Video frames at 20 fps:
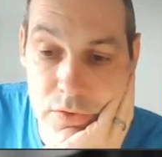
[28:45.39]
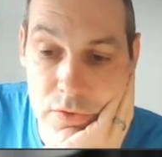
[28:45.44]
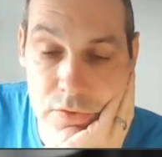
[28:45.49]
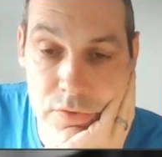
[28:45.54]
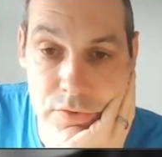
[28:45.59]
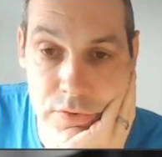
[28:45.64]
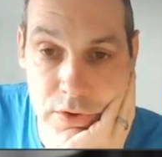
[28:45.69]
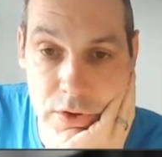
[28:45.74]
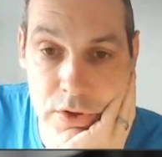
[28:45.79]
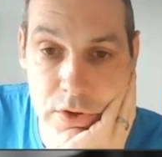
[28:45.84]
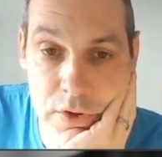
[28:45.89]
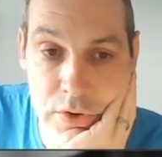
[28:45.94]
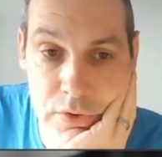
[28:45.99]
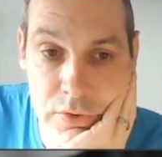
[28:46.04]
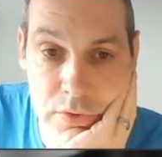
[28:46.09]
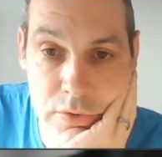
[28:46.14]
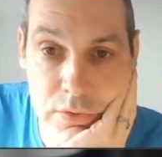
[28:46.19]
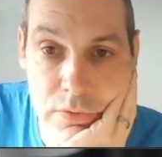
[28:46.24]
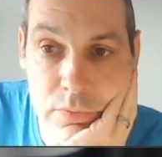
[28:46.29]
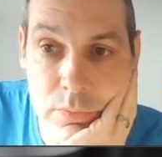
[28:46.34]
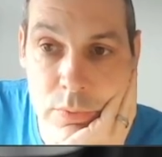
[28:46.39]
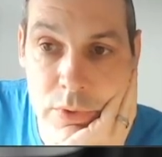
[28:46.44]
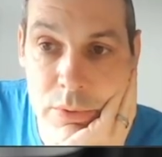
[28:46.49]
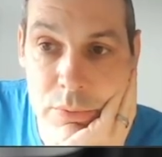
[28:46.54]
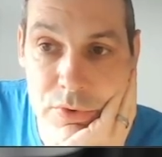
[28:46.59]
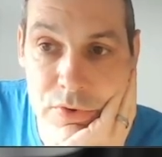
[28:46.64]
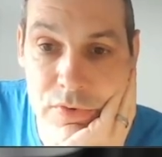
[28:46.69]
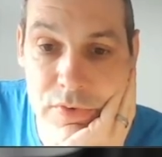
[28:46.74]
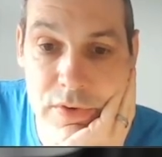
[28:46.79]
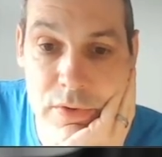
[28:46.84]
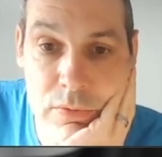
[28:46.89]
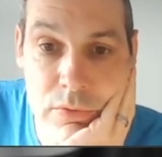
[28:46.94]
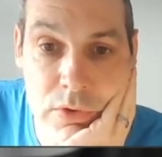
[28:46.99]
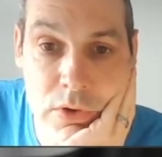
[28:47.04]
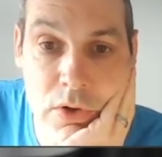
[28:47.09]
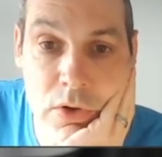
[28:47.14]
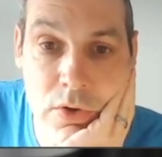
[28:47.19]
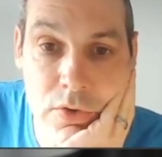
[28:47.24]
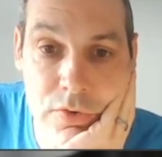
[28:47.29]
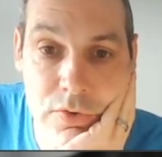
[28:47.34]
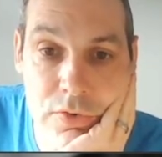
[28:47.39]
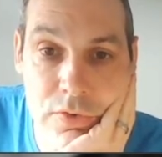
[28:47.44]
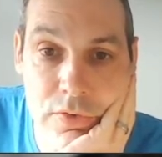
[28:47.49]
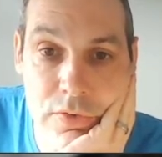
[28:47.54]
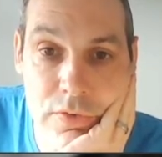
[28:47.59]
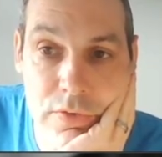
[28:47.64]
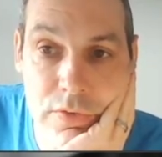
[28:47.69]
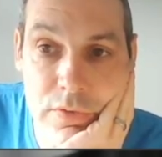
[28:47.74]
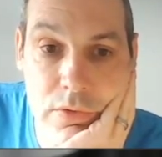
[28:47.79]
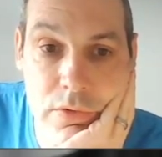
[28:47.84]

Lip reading: So we were still lost.